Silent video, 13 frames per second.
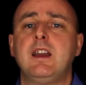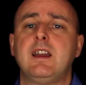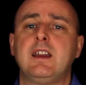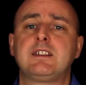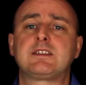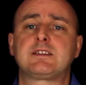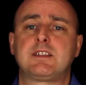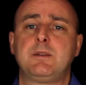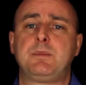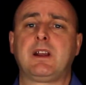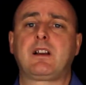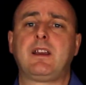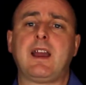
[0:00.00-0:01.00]
It's
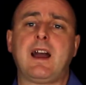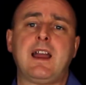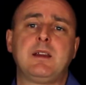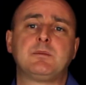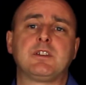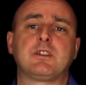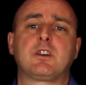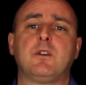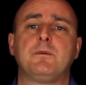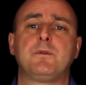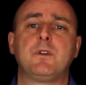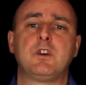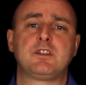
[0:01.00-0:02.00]
typically aimed at
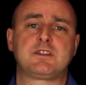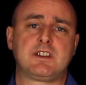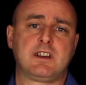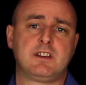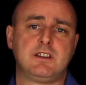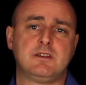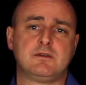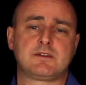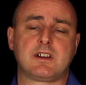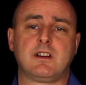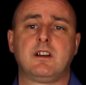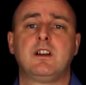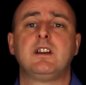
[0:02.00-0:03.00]
converting a
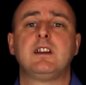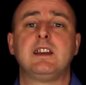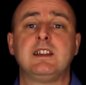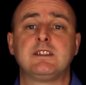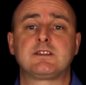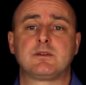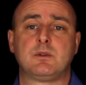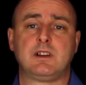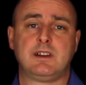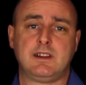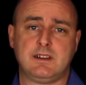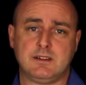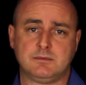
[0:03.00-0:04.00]
user into a
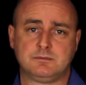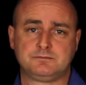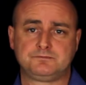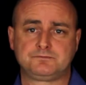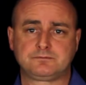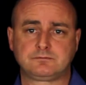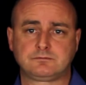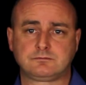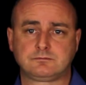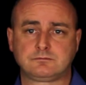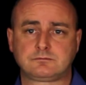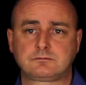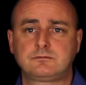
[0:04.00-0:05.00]
lead.
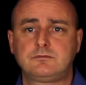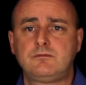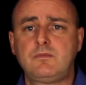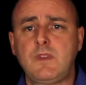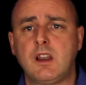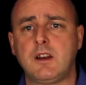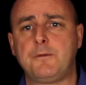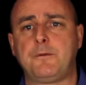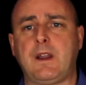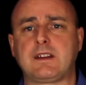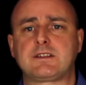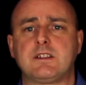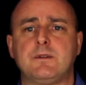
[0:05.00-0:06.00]
An
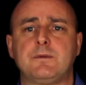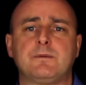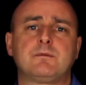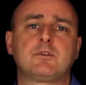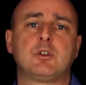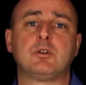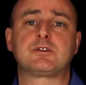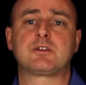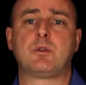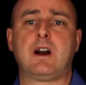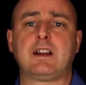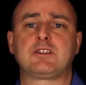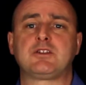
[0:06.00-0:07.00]
effective call to
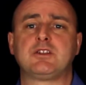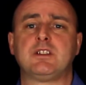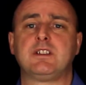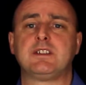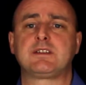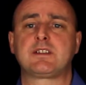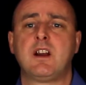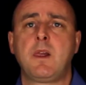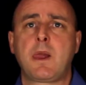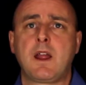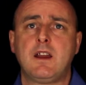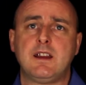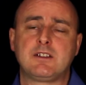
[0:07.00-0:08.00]
action
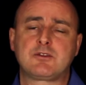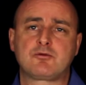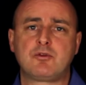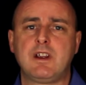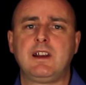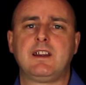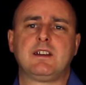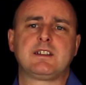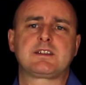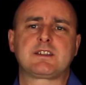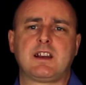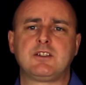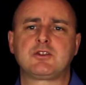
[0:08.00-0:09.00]
it's really an
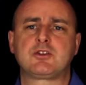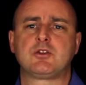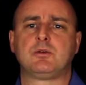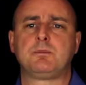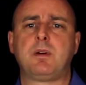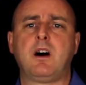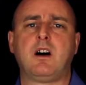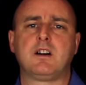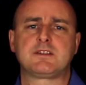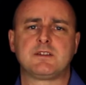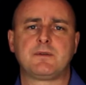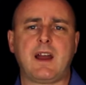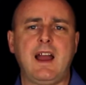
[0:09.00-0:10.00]
essential
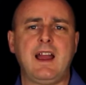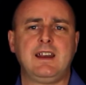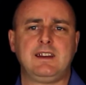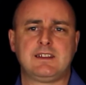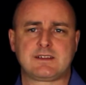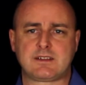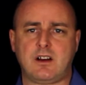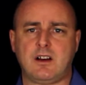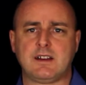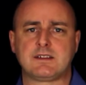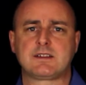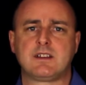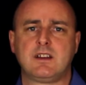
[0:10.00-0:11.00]
part of any
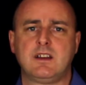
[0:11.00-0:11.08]
site.